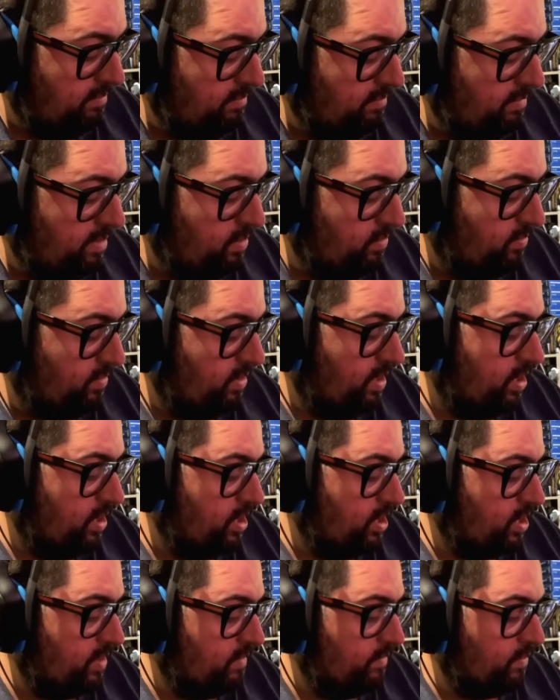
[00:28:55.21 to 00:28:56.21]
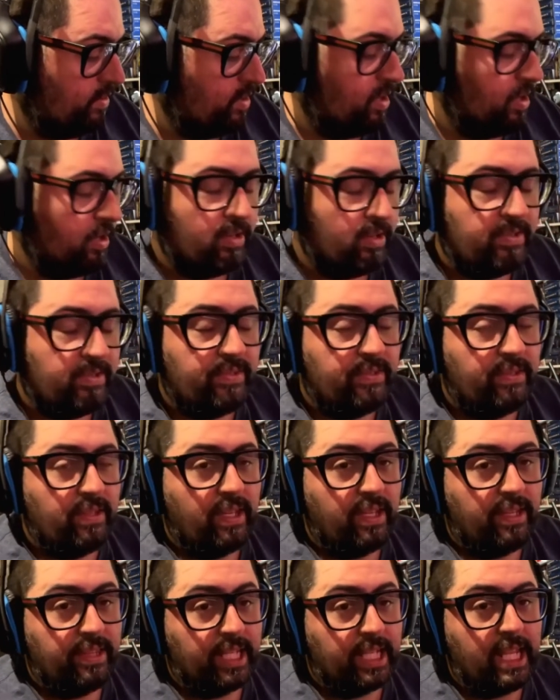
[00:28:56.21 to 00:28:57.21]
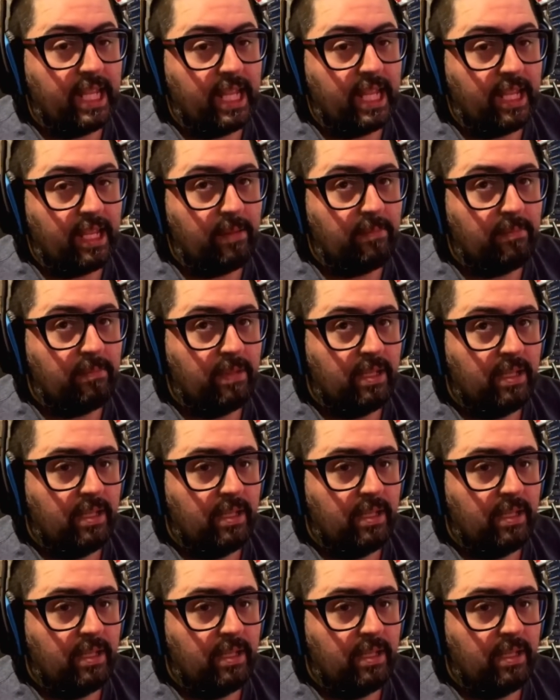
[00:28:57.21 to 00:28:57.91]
the initiative cards and the game